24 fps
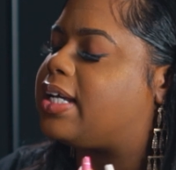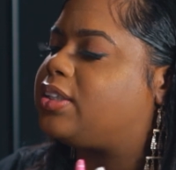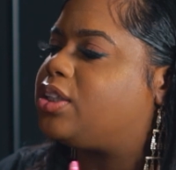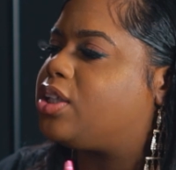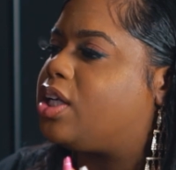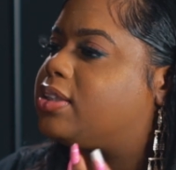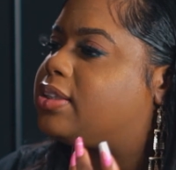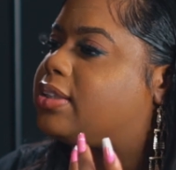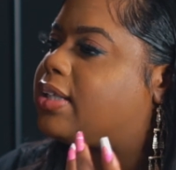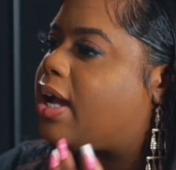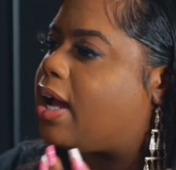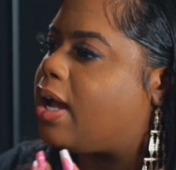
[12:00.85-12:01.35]

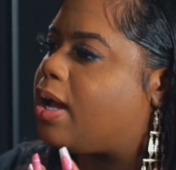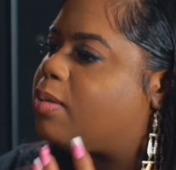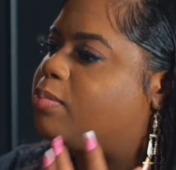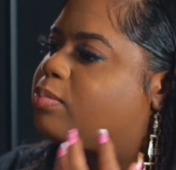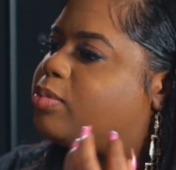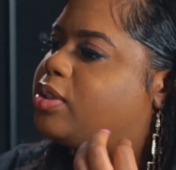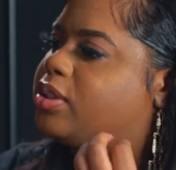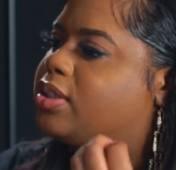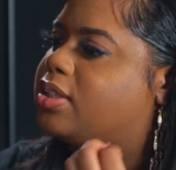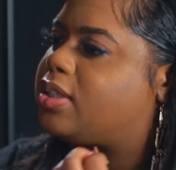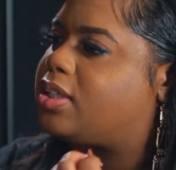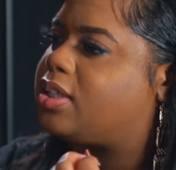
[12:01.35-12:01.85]
your time
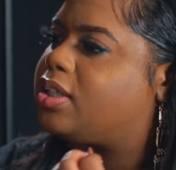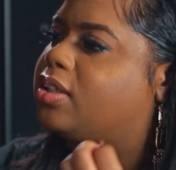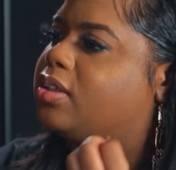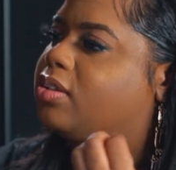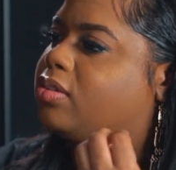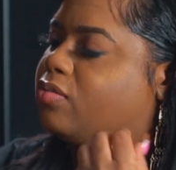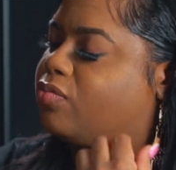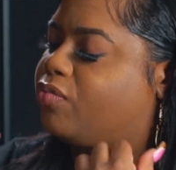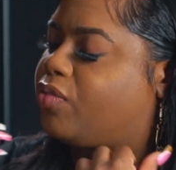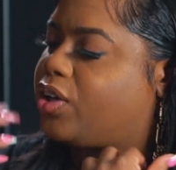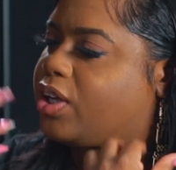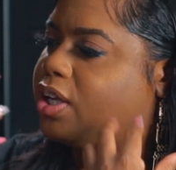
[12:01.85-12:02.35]

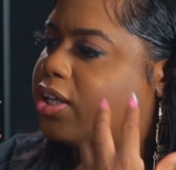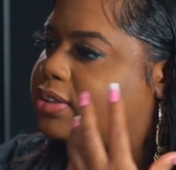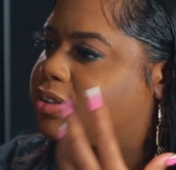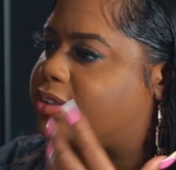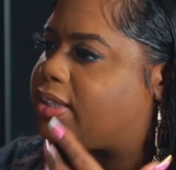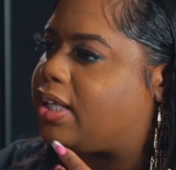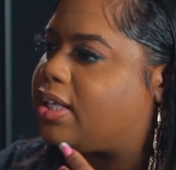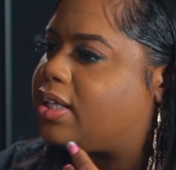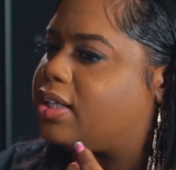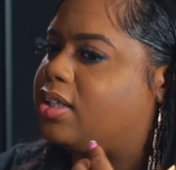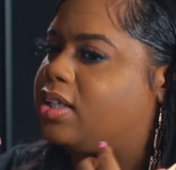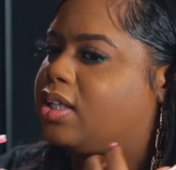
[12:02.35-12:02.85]
for your
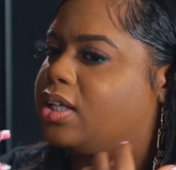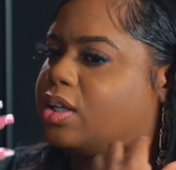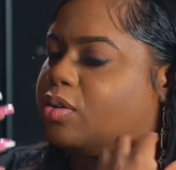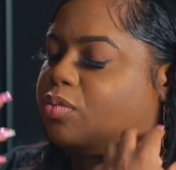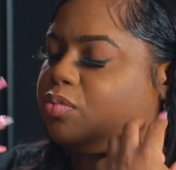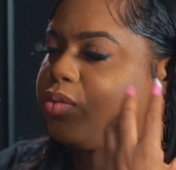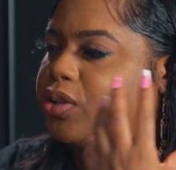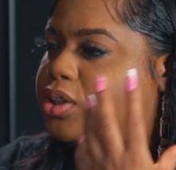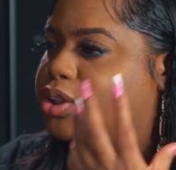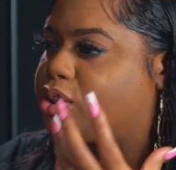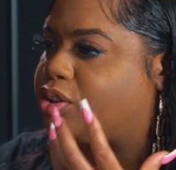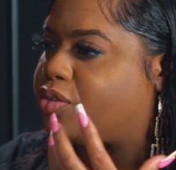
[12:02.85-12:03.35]
skin to
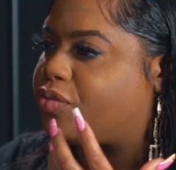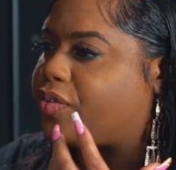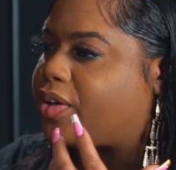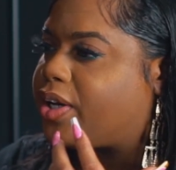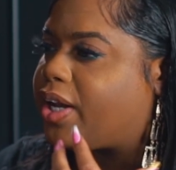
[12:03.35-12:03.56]
rejuvenate